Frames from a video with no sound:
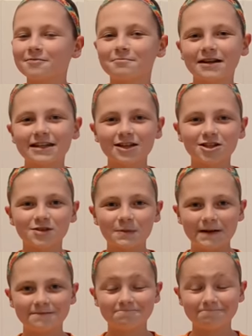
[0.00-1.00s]
My dad just
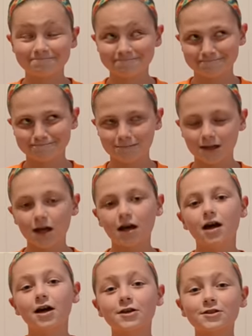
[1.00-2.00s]
went.
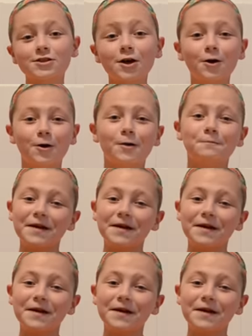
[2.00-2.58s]
So,